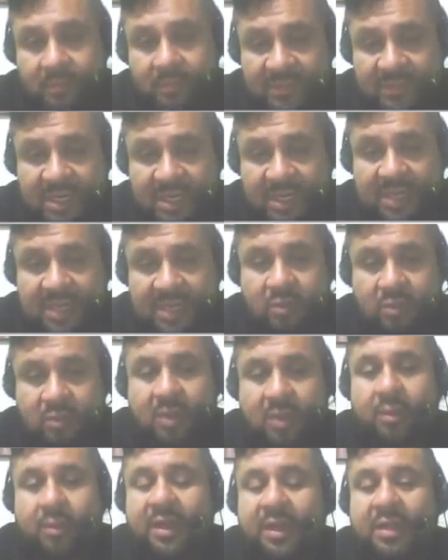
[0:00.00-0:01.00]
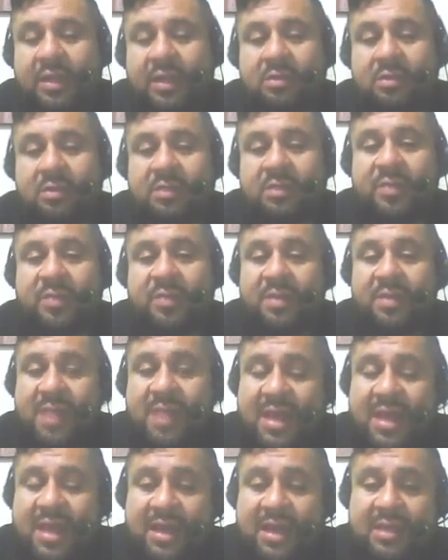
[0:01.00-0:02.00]
As well, we can use
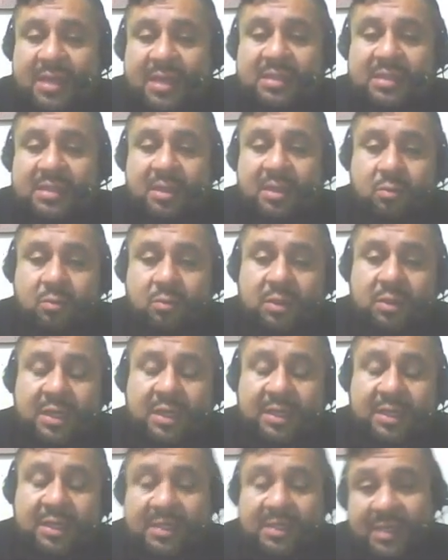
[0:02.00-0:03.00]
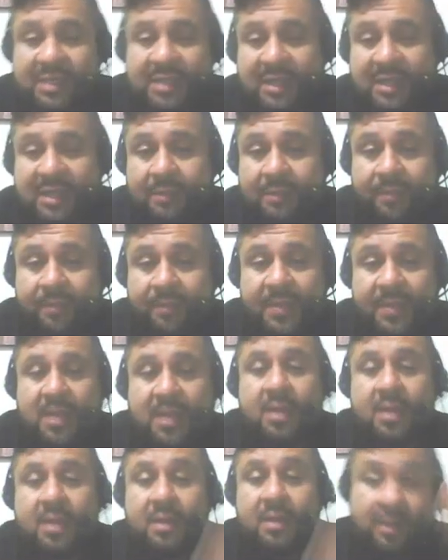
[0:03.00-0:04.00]
primera, segunda, tercera.
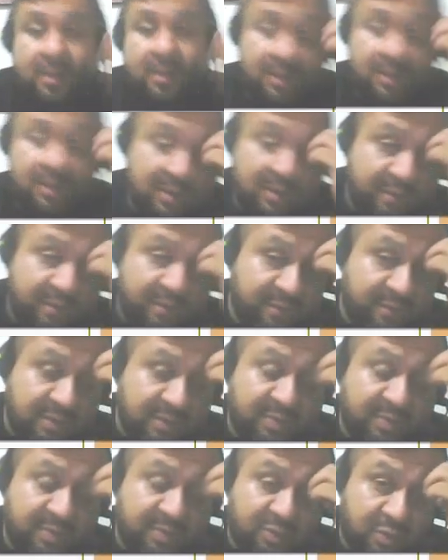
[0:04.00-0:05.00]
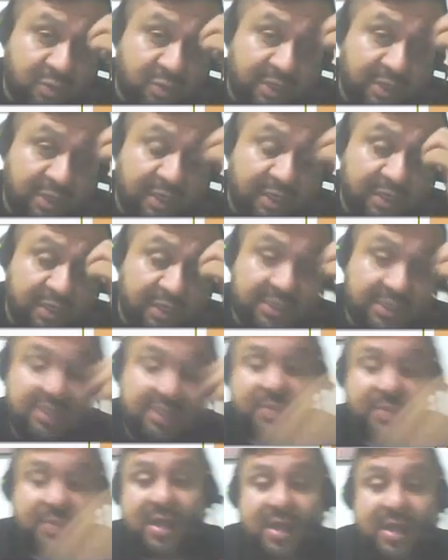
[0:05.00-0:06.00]
The difference between English and
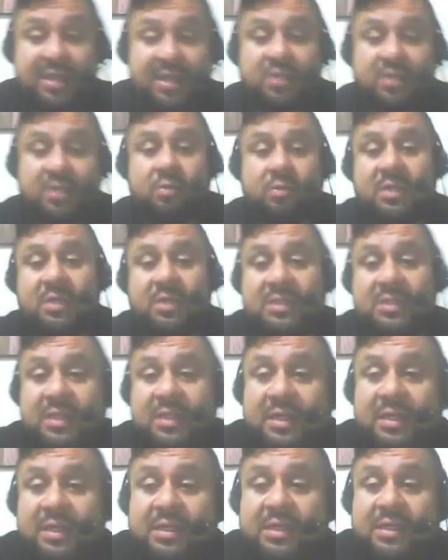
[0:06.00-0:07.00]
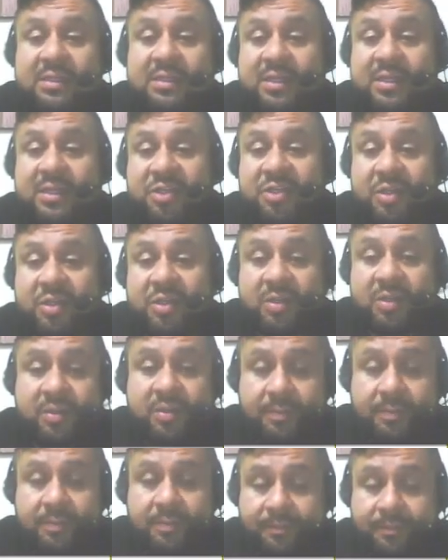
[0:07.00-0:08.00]
Spanish, you can see, is the gender.
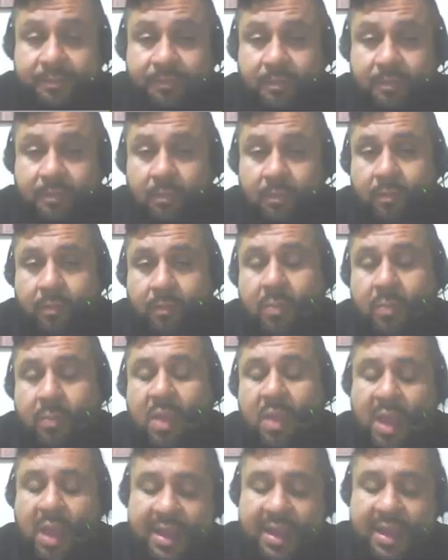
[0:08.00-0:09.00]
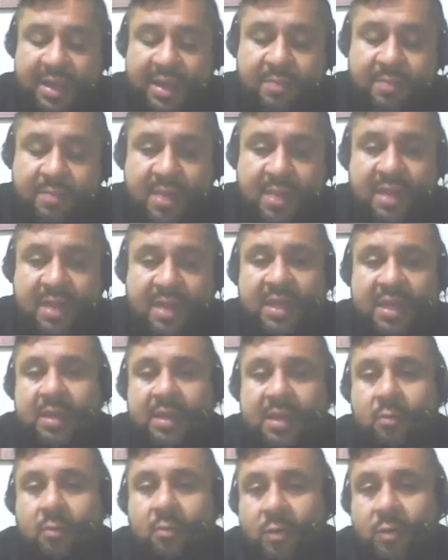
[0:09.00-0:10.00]
In many
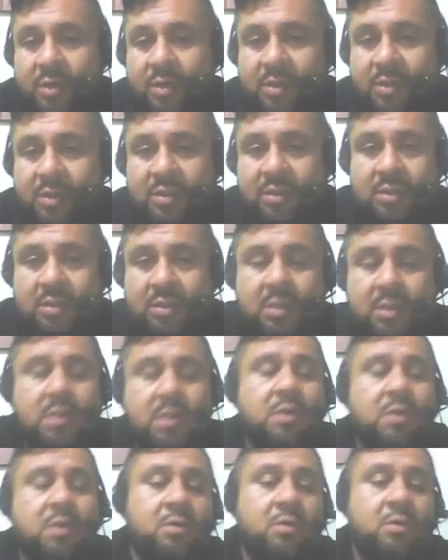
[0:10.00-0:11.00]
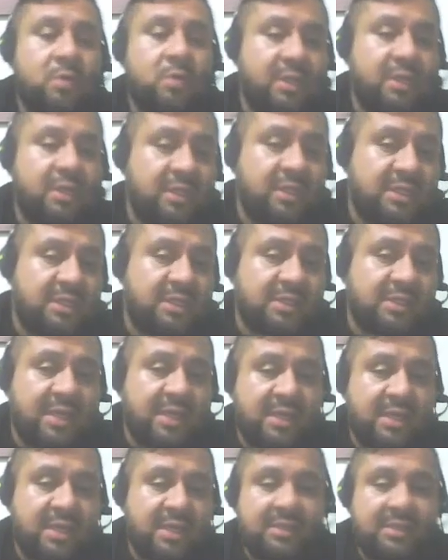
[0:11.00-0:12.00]
words, in this
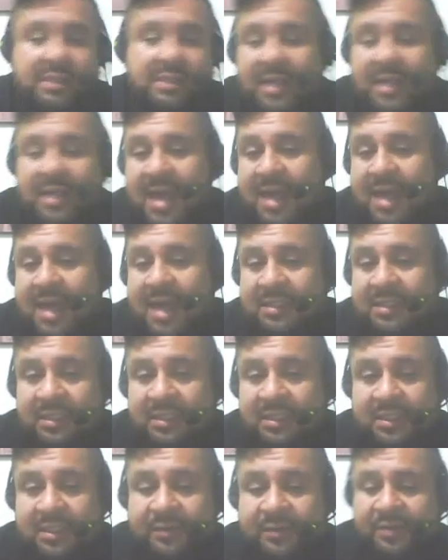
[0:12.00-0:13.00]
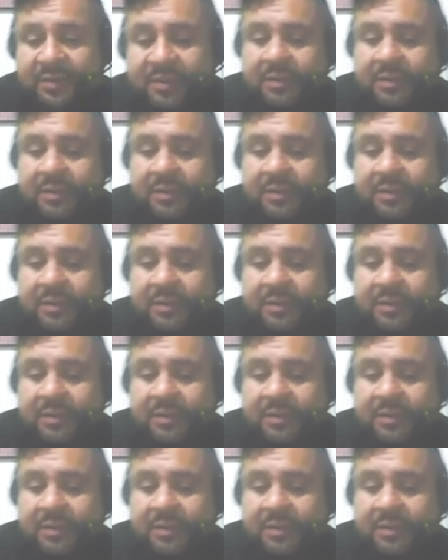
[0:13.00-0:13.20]
case, the adjectives.